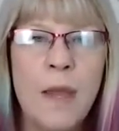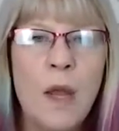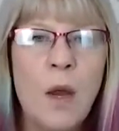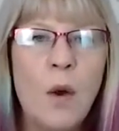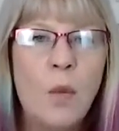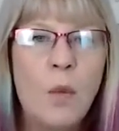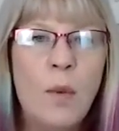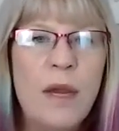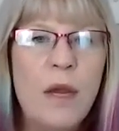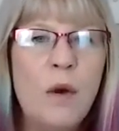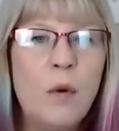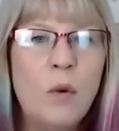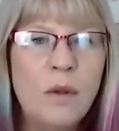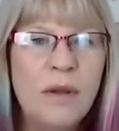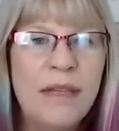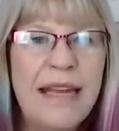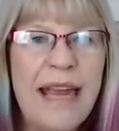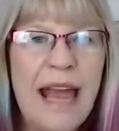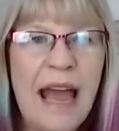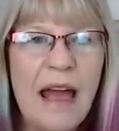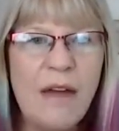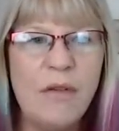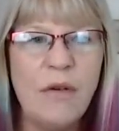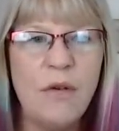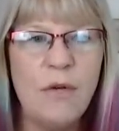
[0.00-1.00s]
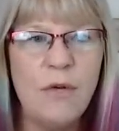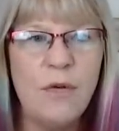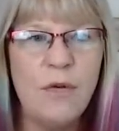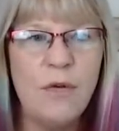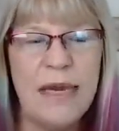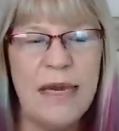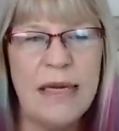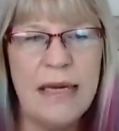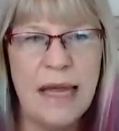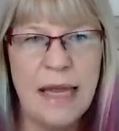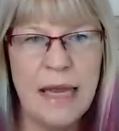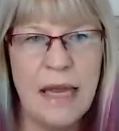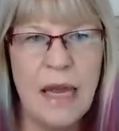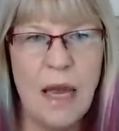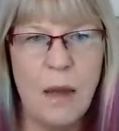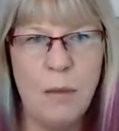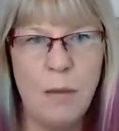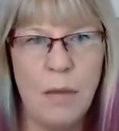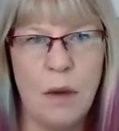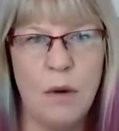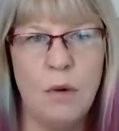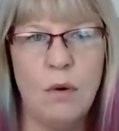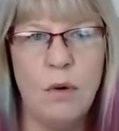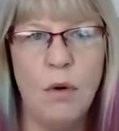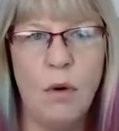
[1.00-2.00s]
We only have a finite
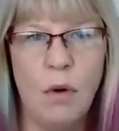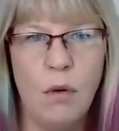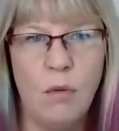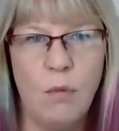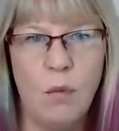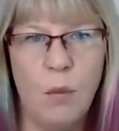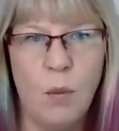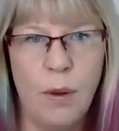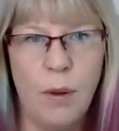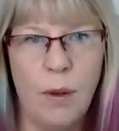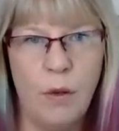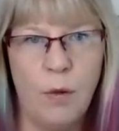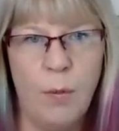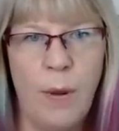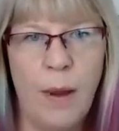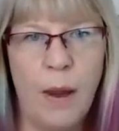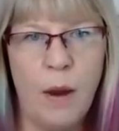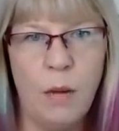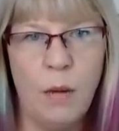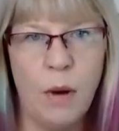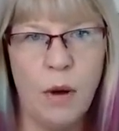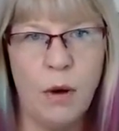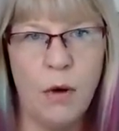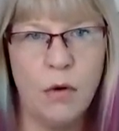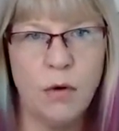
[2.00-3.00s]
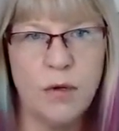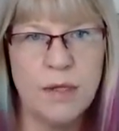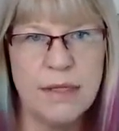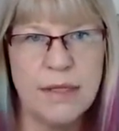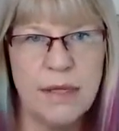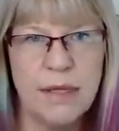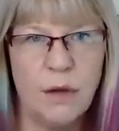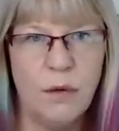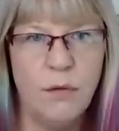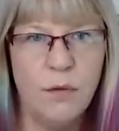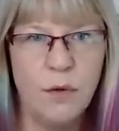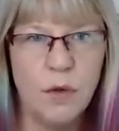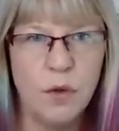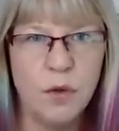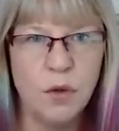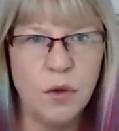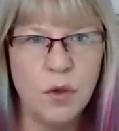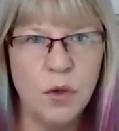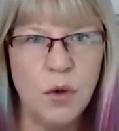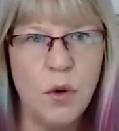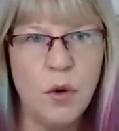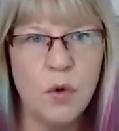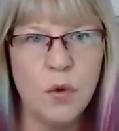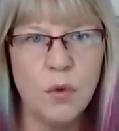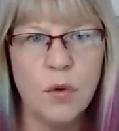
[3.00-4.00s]
amount of willpower or
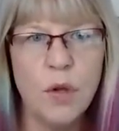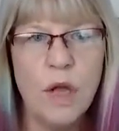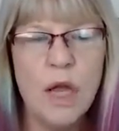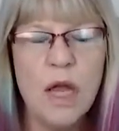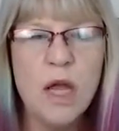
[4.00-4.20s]
self-control.